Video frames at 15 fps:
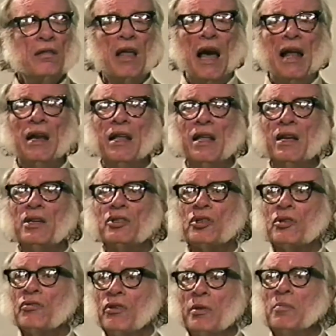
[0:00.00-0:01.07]
That it
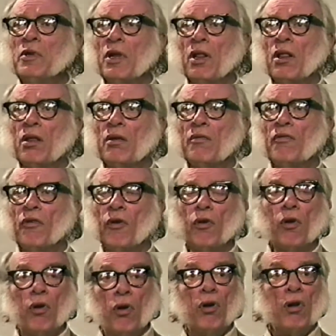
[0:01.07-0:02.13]
is criminal
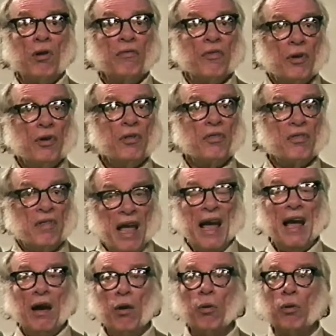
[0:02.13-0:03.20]
for all of Earth
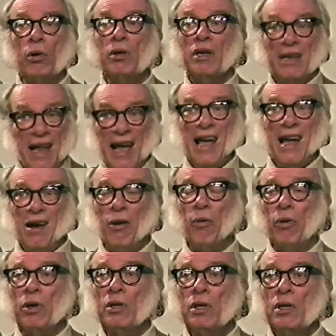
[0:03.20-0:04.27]
now,
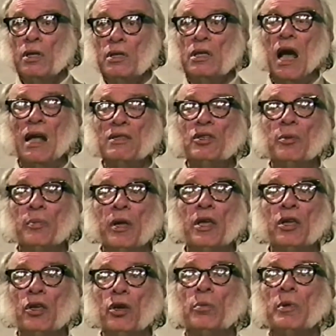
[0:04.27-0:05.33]
not to
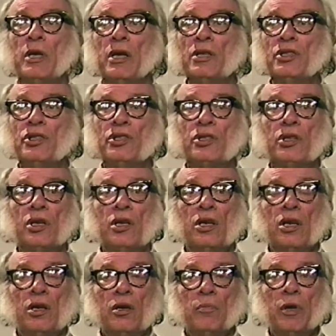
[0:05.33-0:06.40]
be humanists,
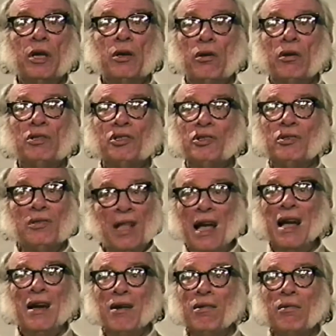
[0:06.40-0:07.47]
because
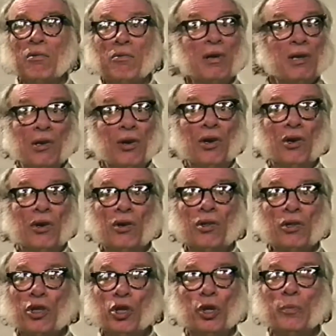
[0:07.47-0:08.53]
now, when
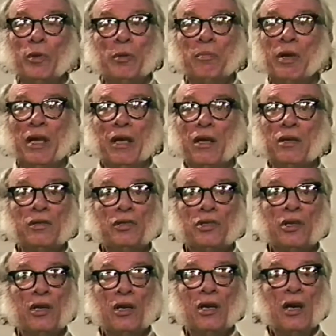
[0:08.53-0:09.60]
all human
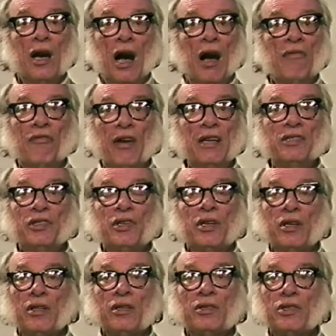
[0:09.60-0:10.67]
beings are
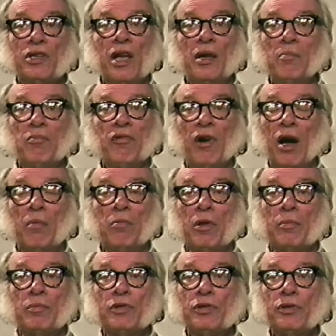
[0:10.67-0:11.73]
facing the same
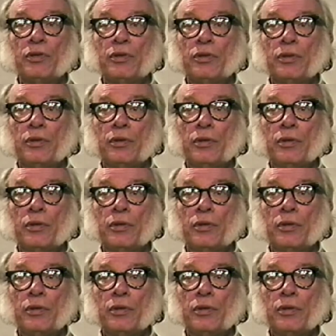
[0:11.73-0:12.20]
problems,